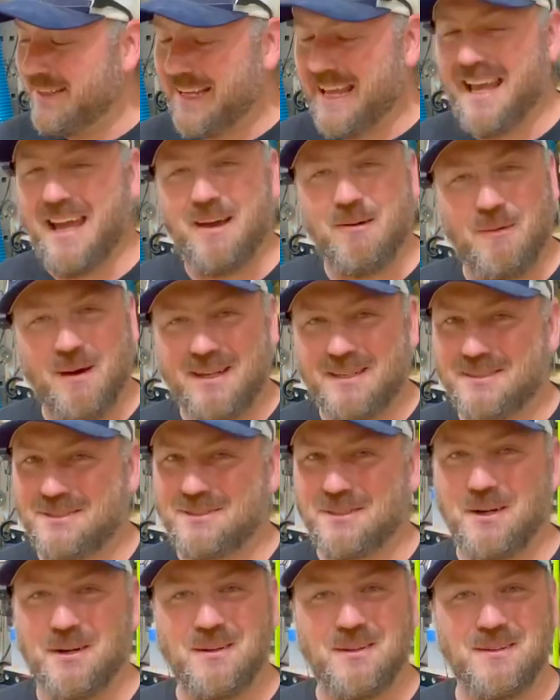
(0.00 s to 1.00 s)
Can't wait to
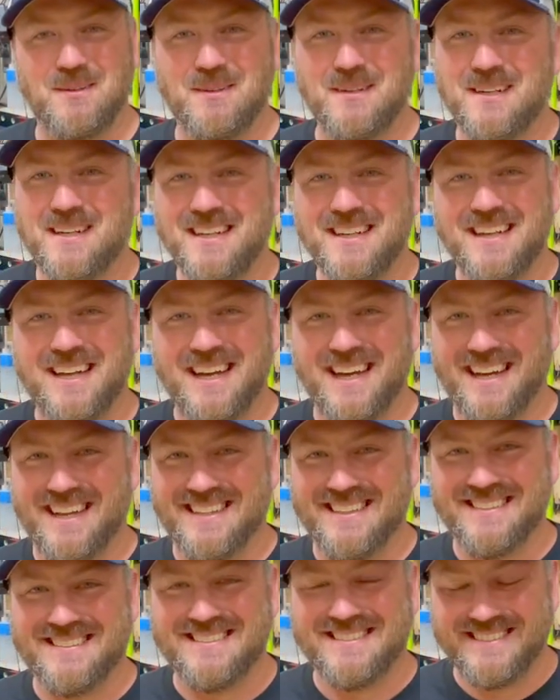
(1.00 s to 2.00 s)
show you.
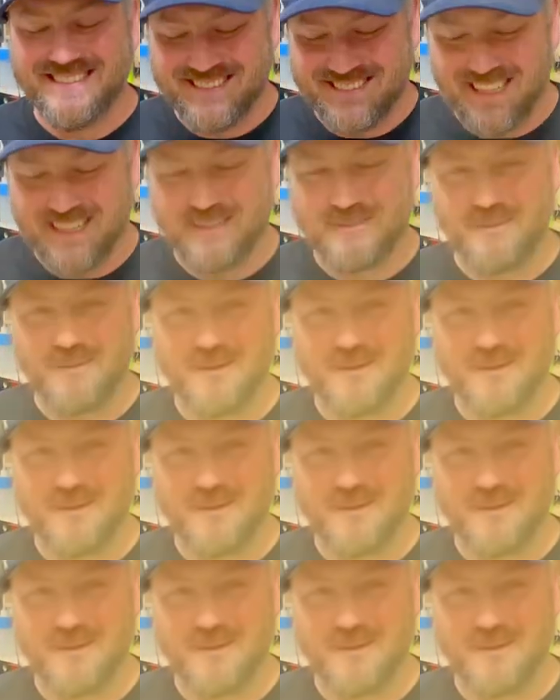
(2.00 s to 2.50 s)
And thanks for